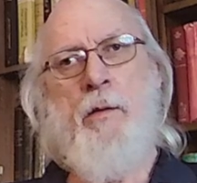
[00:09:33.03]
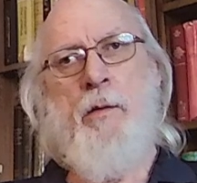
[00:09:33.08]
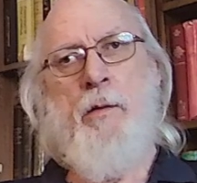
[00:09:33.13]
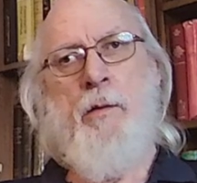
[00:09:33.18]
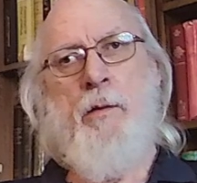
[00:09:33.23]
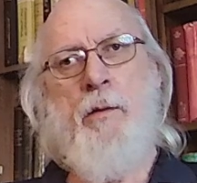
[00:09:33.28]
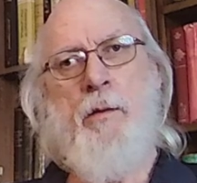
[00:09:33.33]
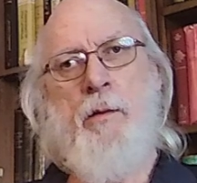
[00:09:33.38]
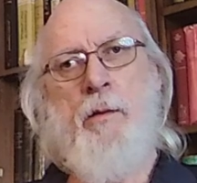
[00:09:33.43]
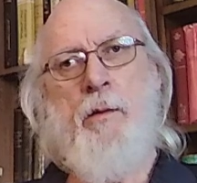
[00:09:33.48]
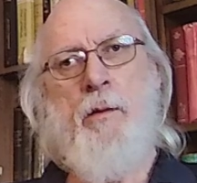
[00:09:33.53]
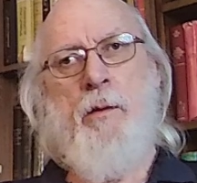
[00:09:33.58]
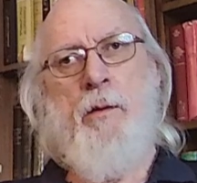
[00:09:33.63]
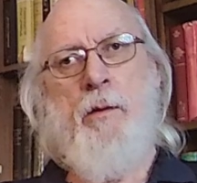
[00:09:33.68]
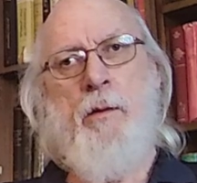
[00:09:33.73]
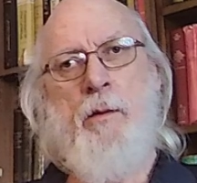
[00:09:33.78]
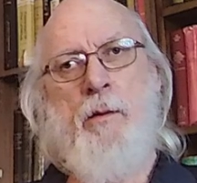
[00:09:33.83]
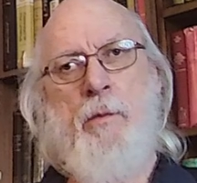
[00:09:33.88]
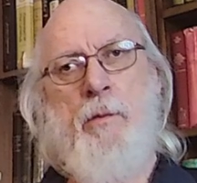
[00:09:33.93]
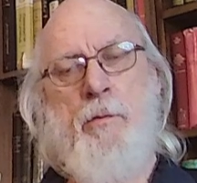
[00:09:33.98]

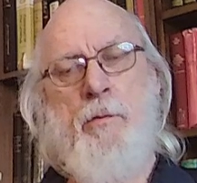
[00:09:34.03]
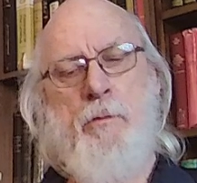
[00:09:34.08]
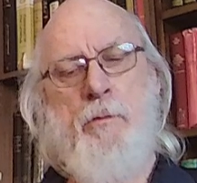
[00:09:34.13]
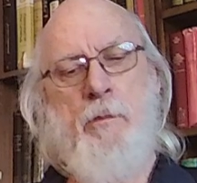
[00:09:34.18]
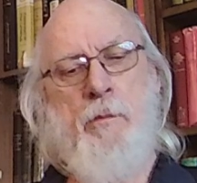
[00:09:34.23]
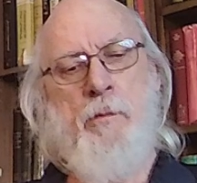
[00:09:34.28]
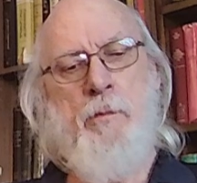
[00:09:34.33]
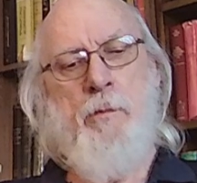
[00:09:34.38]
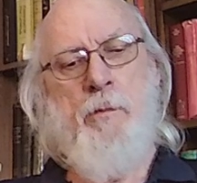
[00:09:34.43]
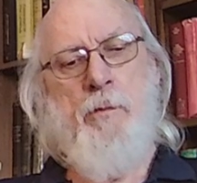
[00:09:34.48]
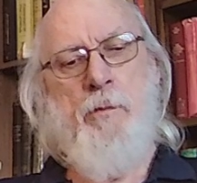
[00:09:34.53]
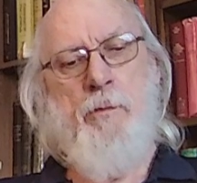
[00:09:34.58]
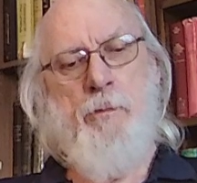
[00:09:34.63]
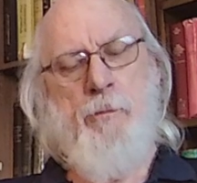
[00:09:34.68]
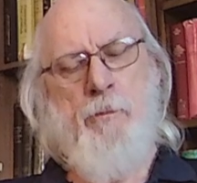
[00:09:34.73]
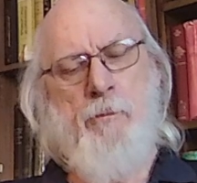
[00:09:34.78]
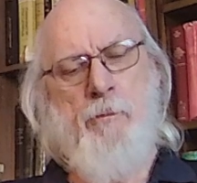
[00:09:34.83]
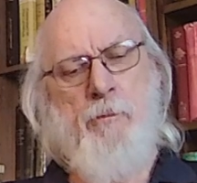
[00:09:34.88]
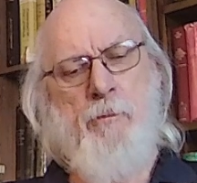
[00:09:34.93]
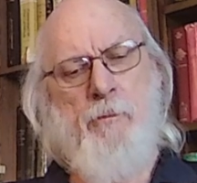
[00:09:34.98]

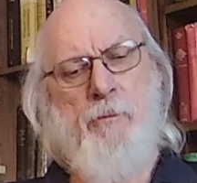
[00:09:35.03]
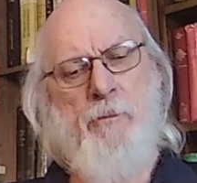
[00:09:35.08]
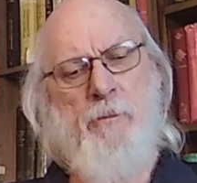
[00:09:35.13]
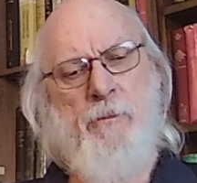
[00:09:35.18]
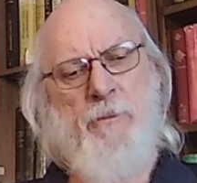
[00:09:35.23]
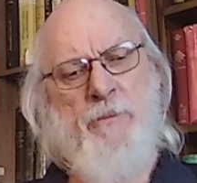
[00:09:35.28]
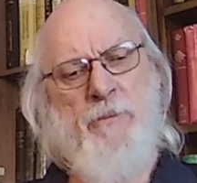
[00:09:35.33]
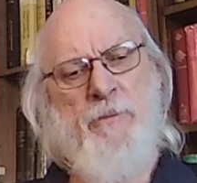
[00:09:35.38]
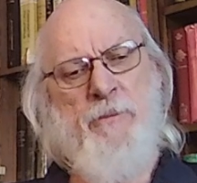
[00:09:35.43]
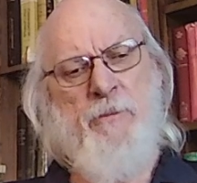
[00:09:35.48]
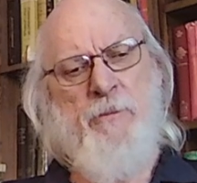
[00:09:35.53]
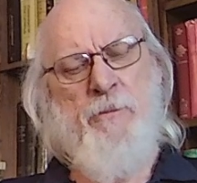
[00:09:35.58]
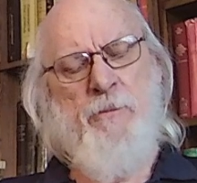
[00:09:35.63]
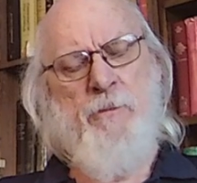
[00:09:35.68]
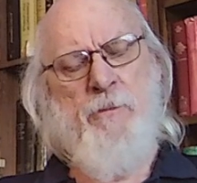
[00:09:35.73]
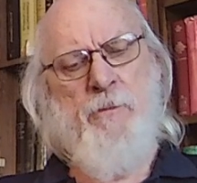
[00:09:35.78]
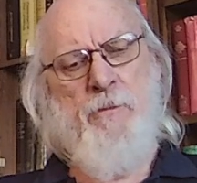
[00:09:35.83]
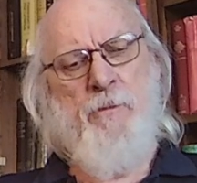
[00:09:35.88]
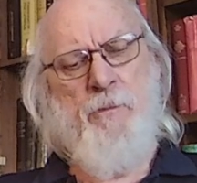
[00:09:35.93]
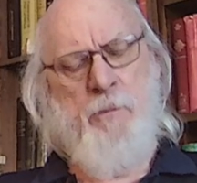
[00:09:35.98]

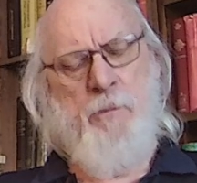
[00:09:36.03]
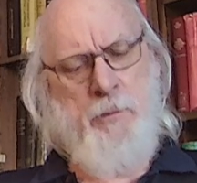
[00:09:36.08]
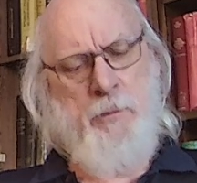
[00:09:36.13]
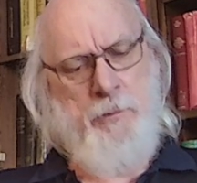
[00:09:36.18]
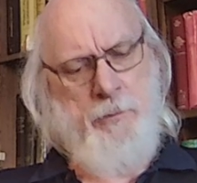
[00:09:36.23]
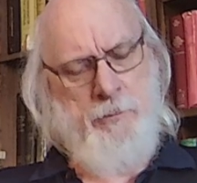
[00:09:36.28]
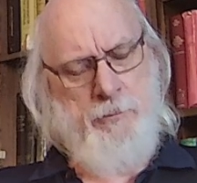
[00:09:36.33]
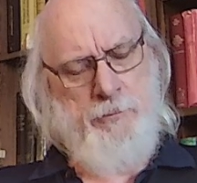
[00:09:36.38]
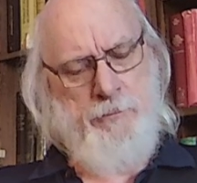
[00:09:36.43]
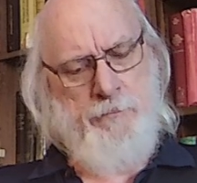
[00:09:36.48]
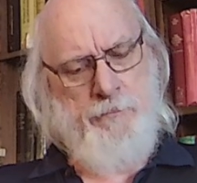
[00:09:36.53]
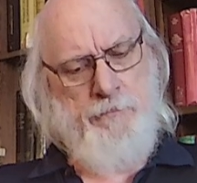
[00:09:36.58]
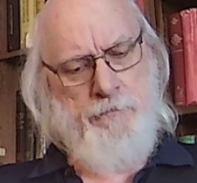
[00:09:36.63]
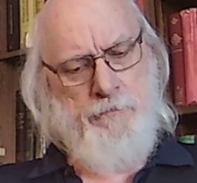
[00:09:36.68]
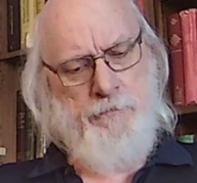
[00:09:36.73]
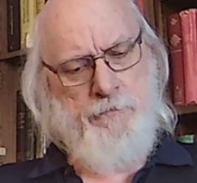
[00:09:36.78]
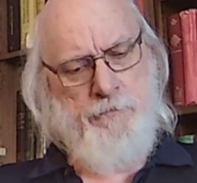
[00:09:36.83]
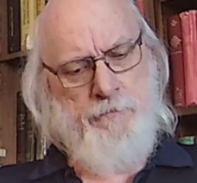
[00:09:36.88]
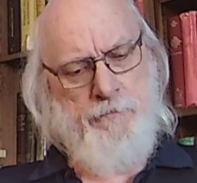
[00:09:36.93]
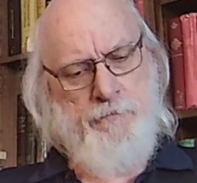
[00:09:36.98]

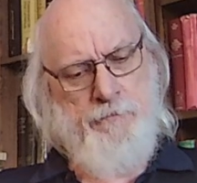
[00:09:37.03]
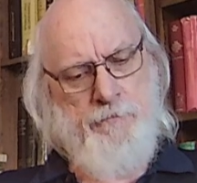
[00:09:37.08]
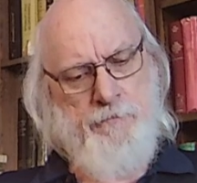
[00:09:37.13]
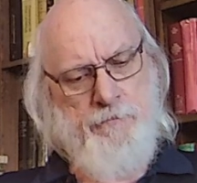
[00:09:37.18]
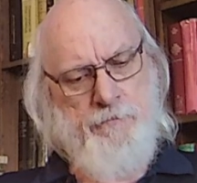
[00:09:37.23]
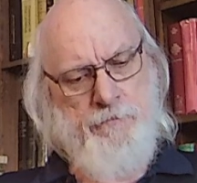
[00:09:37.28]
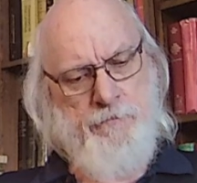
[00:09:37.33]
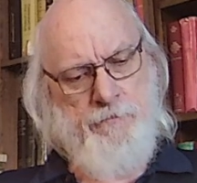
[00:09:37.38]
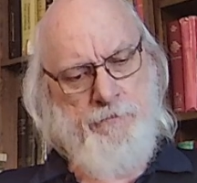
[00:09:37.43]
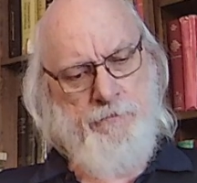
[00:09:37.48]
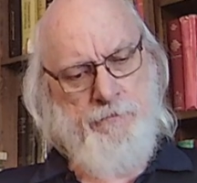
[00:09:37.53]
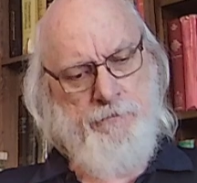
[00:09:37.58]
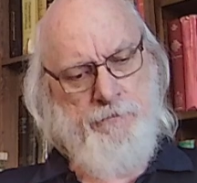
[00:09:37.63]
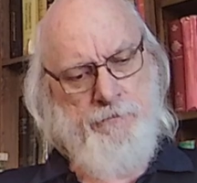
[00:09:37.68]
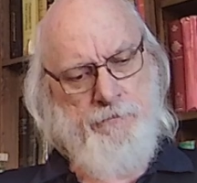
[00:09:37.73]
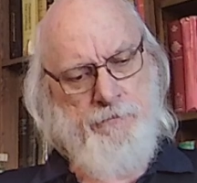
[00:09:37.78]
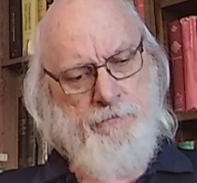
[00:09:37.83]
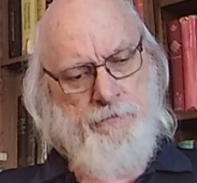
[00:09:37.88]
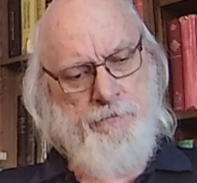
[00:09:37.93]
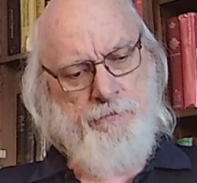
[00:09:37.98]

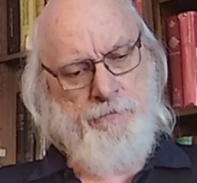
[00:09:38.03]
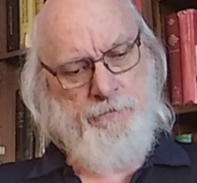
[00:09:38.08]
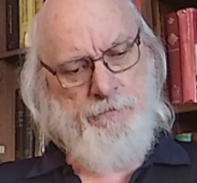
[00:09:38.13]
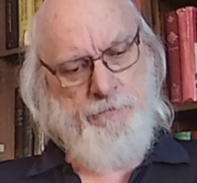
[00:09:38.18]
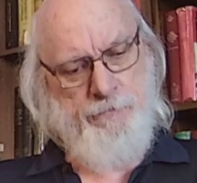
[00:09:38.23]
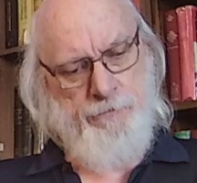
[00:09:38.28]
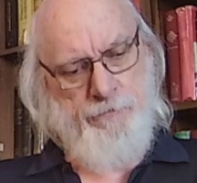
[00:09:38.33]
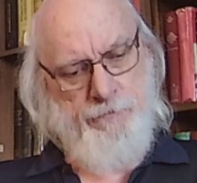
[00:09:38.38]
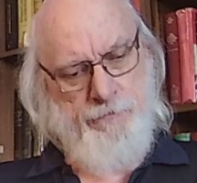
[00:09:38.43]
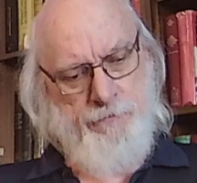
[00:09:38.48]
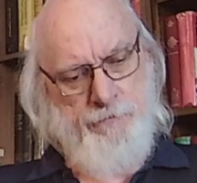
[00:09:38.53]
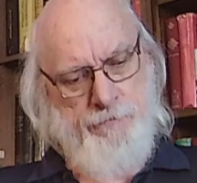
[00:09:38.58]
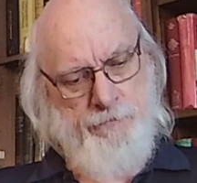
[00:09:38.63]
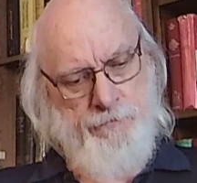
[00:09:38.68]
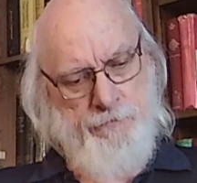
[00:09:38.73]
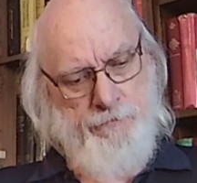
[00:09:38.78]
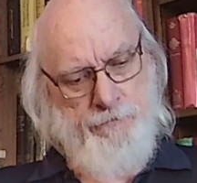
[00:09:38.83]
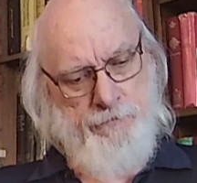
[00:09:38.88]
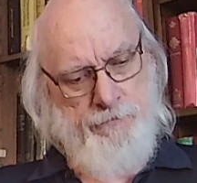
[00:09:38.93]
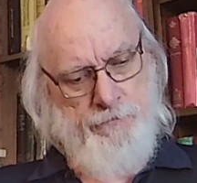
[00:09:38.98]

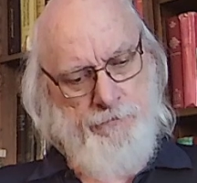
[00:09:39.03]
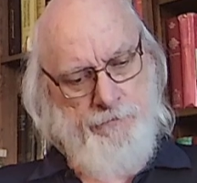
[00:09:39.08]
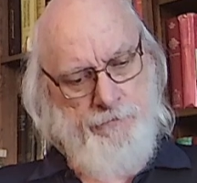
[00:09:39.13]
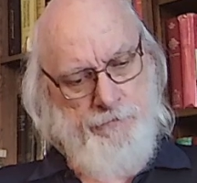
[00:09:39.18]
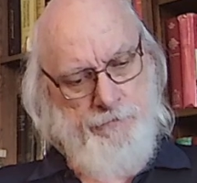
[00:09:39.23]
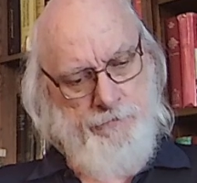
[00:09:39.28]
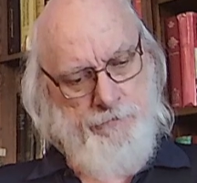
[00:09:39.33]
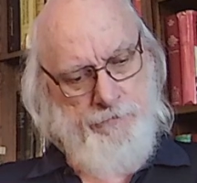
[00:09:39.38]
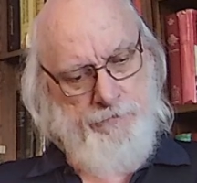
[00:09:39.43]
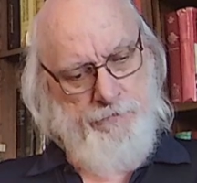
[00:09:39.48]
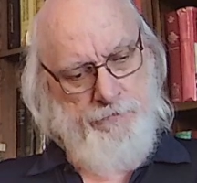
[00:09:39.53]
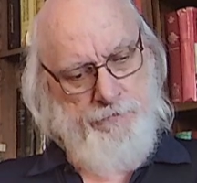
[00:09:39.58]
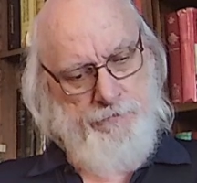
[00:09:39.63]
(silent)